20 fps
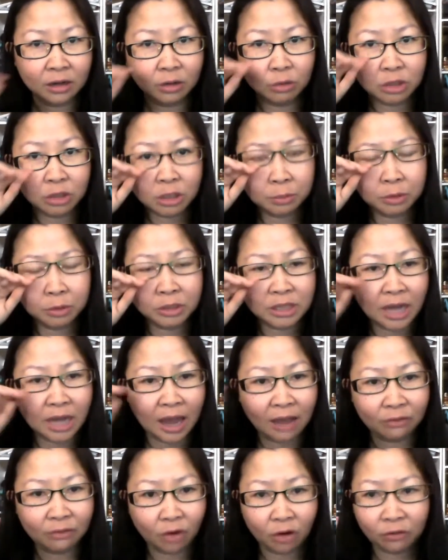We're supposed to
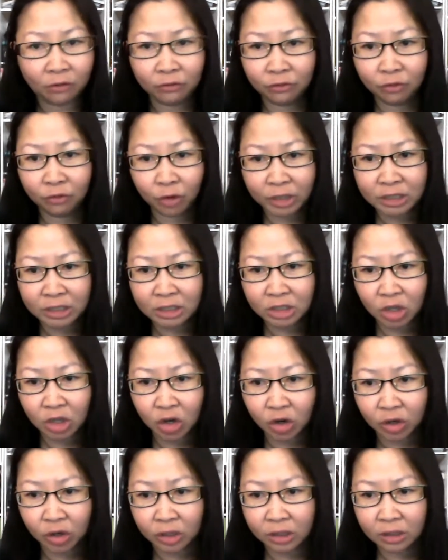have our voices
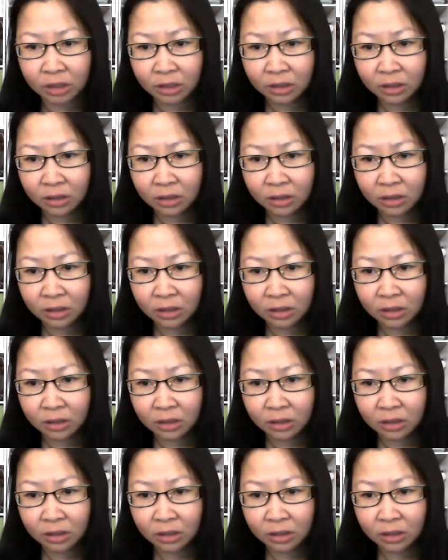heard.